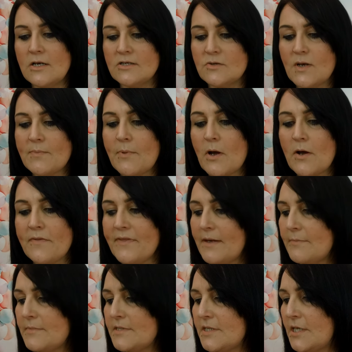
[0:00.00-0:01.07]
So I bought
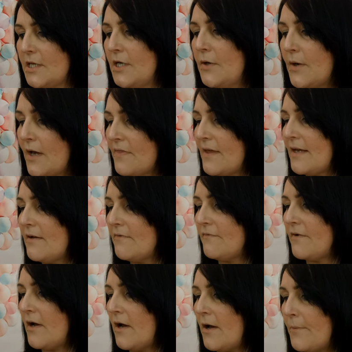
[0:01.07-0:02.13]
them too, and then I
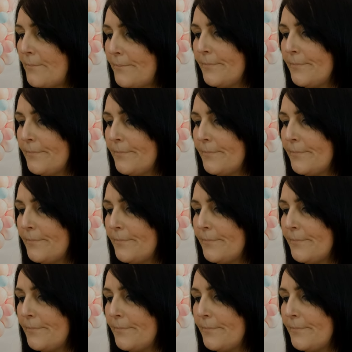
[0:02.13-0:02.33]
thought,